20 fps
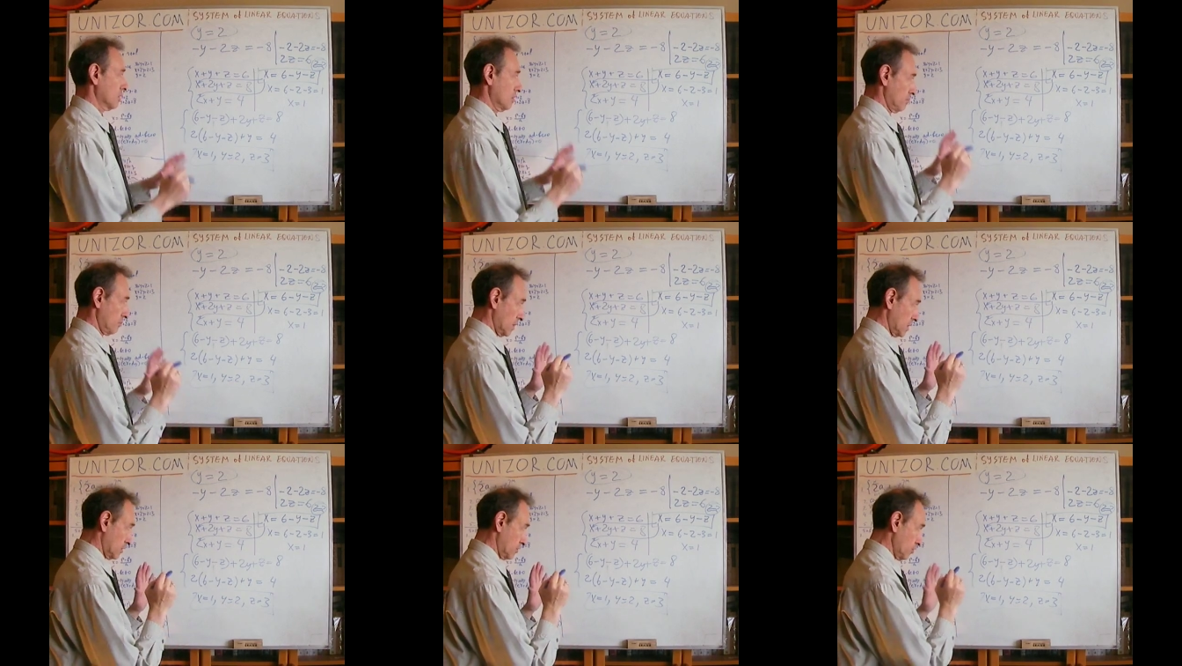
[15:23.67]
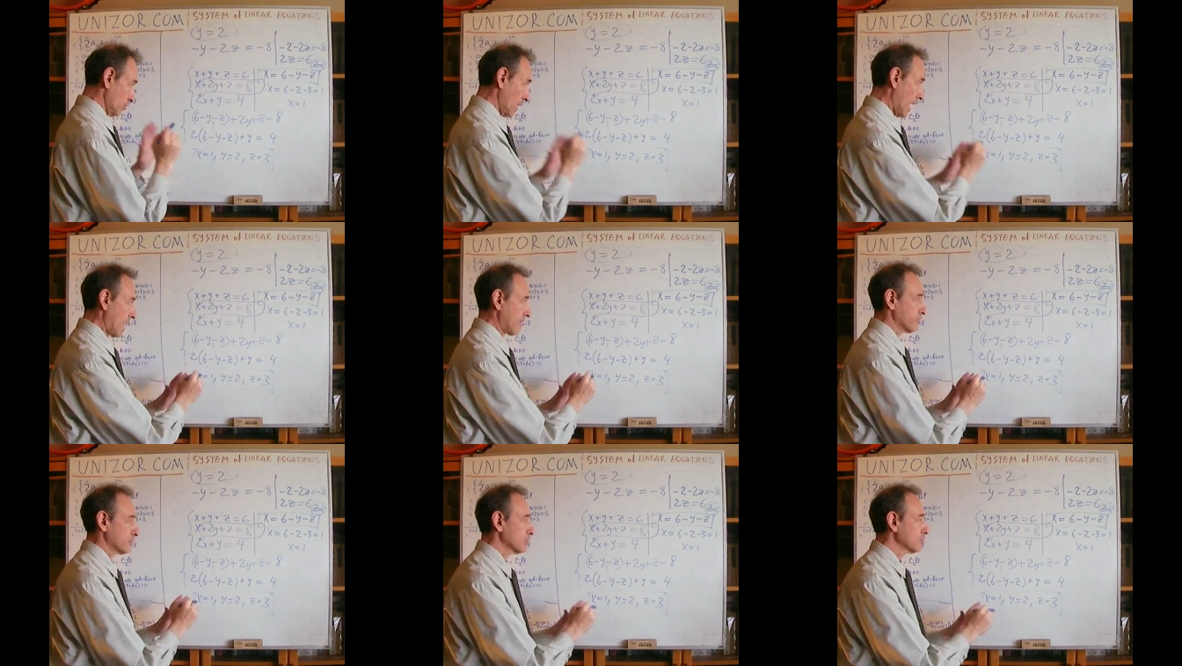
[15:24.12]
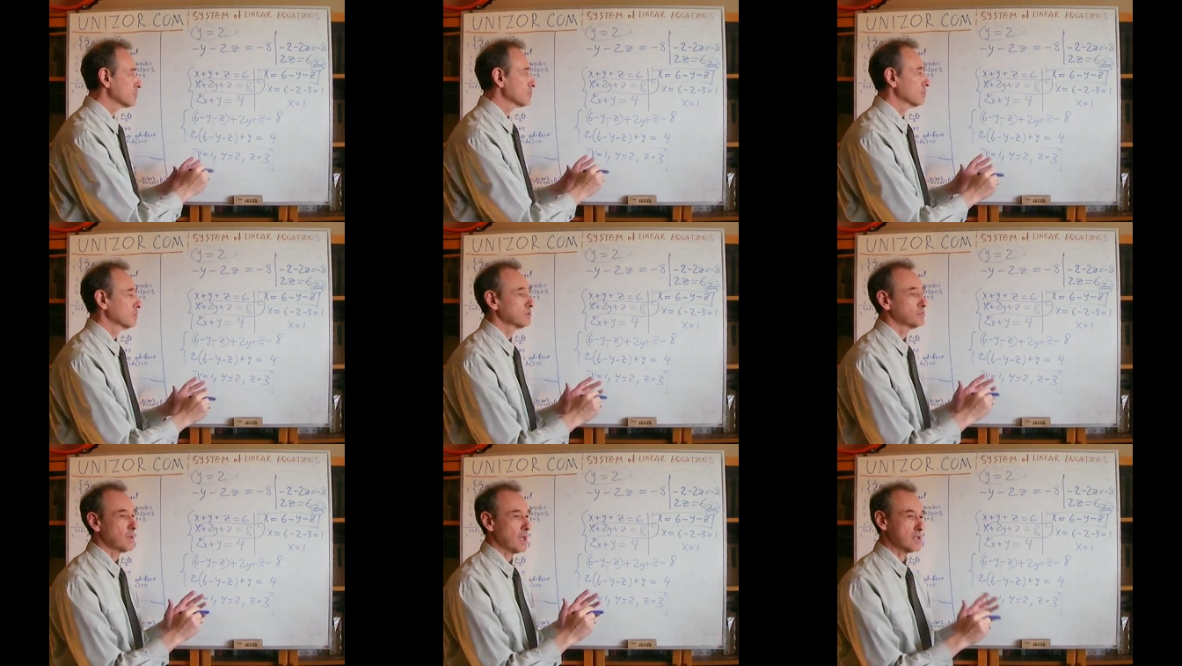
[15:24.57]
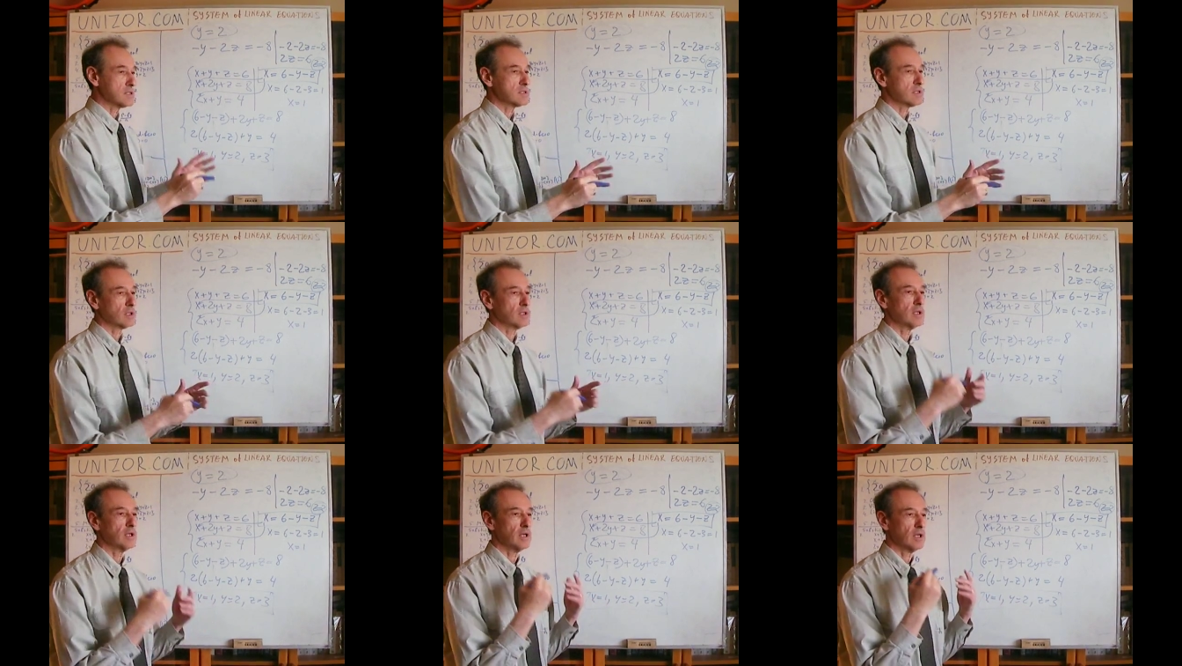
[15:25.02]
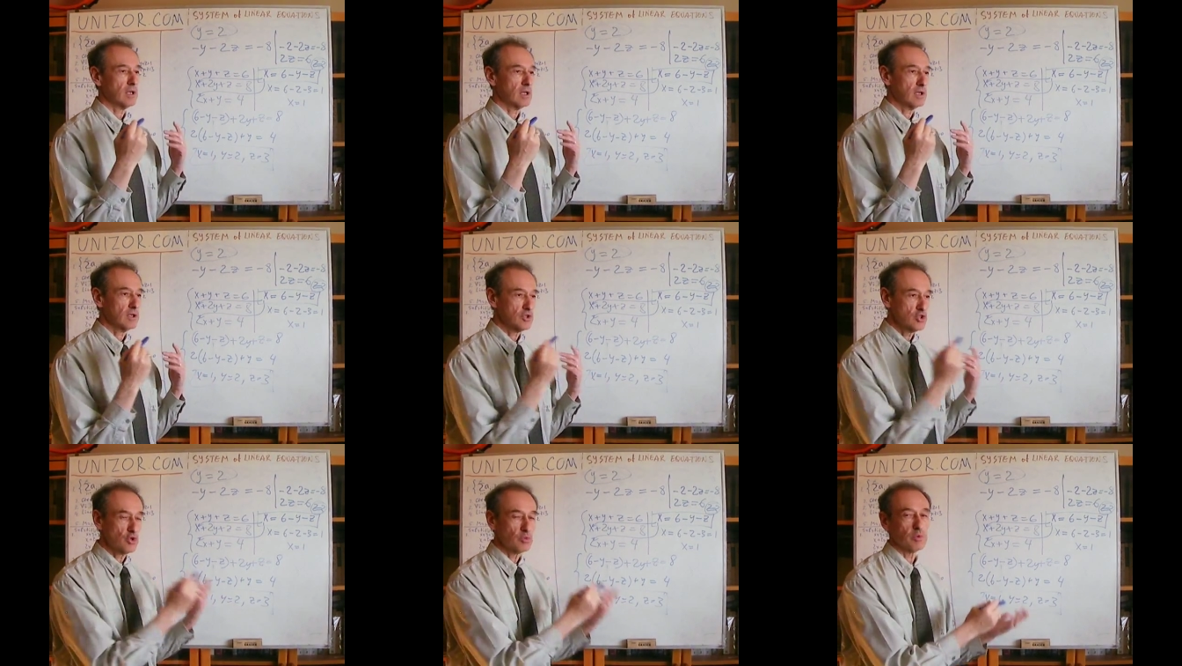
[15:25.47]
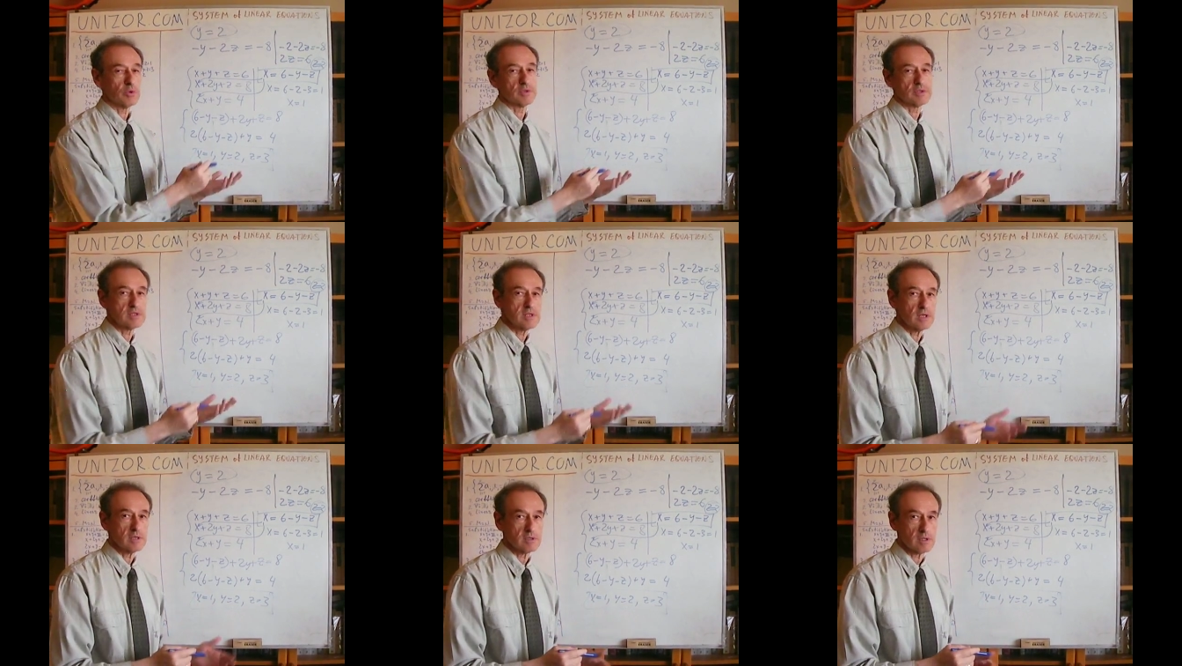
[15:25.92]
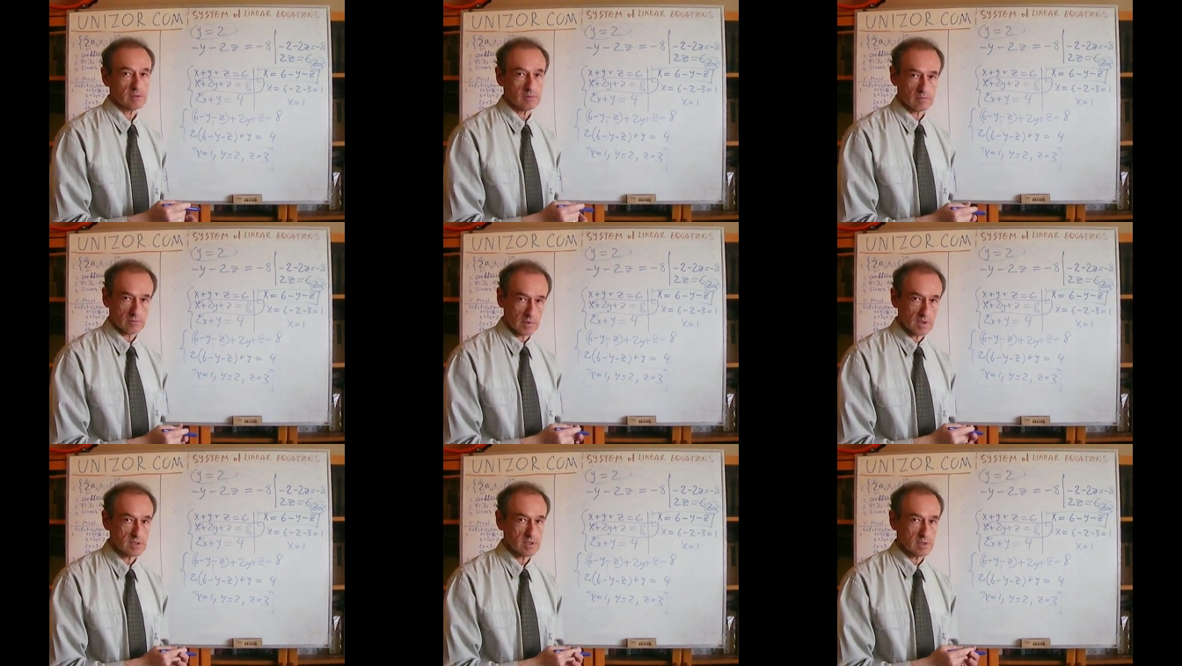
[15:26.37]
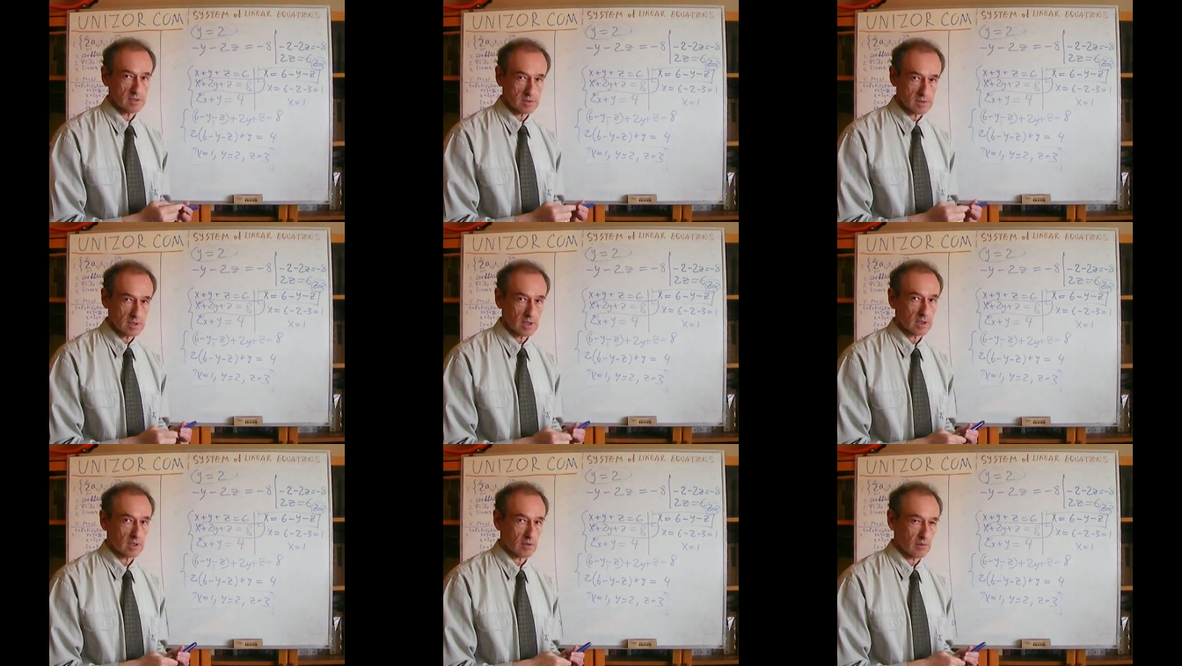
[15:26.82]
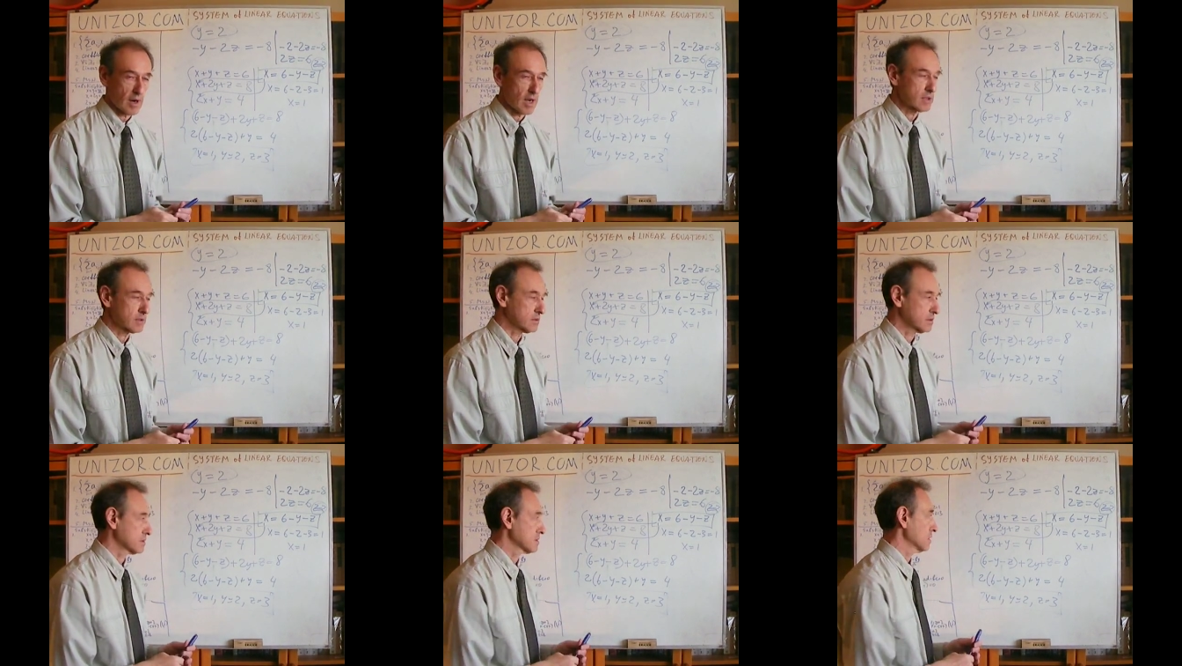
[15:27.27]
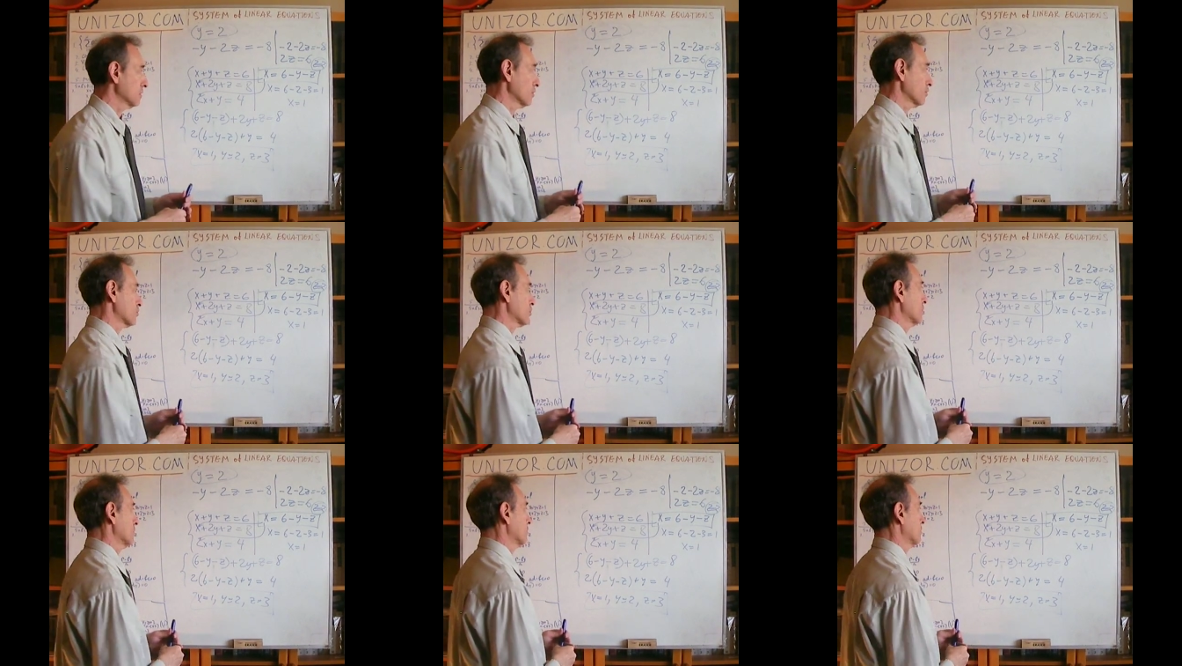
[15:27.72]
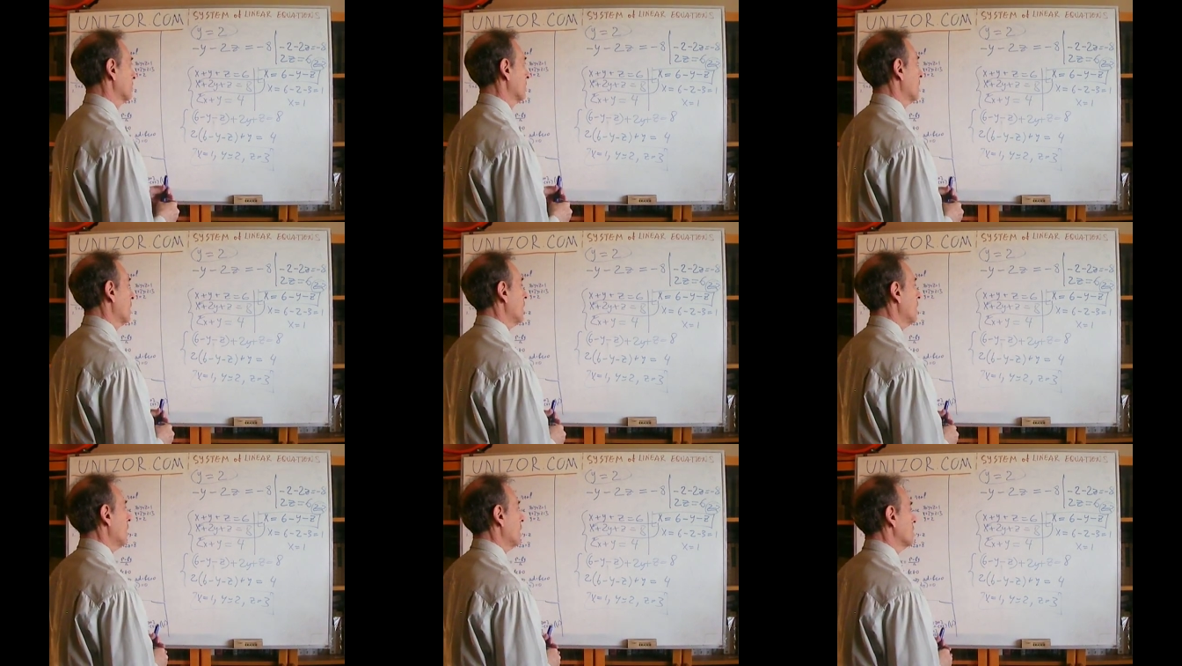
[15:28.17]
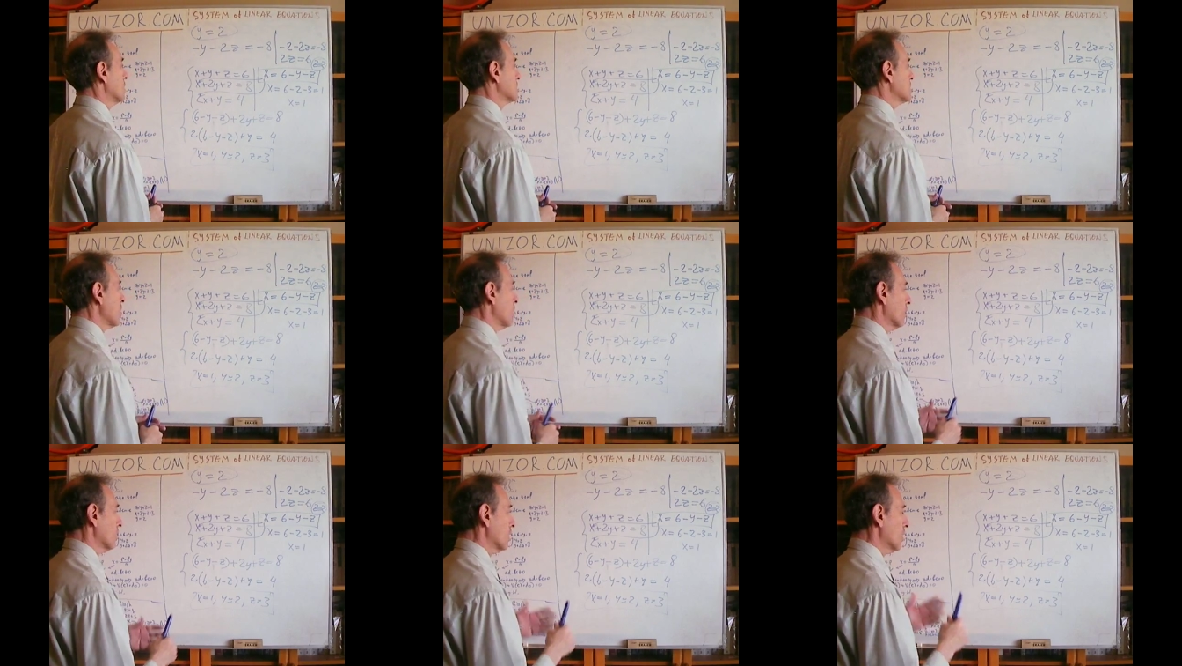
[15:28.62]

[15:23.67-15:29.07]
but you have to do it basically, you will see that this is the correct solution. So,